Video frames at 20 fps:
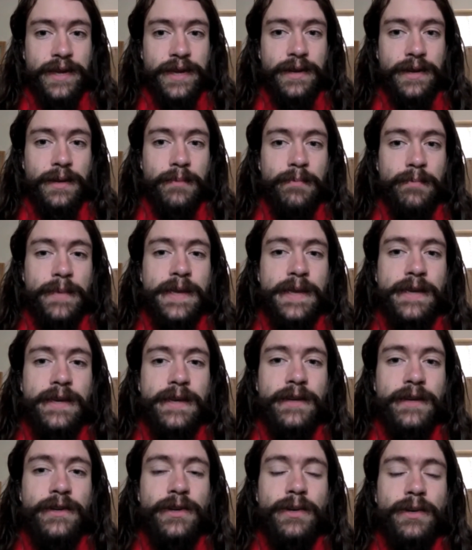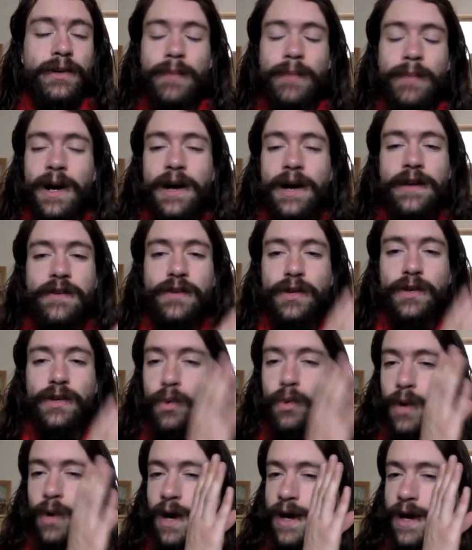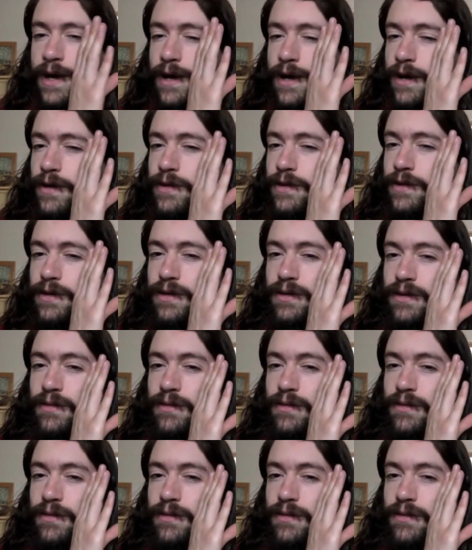making your mind quiet.